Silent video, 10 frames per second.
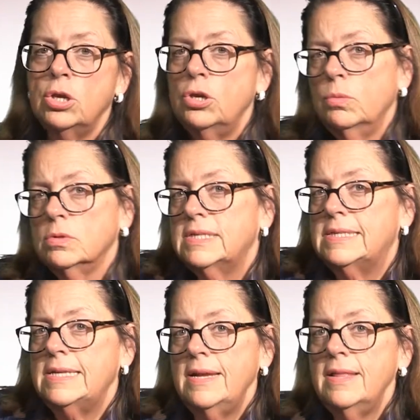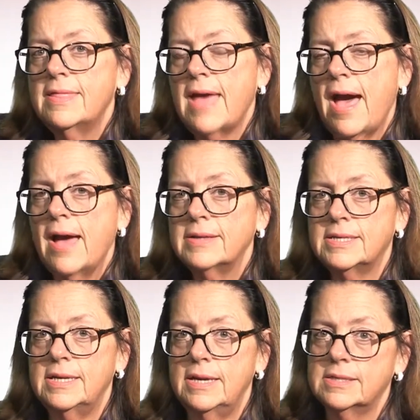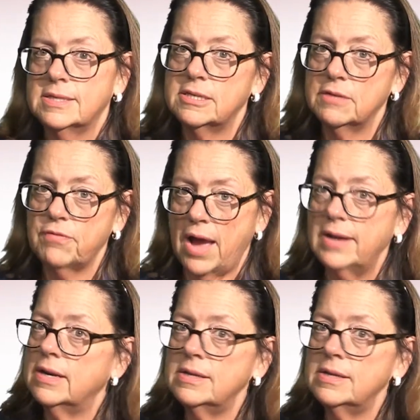you will see that it's divided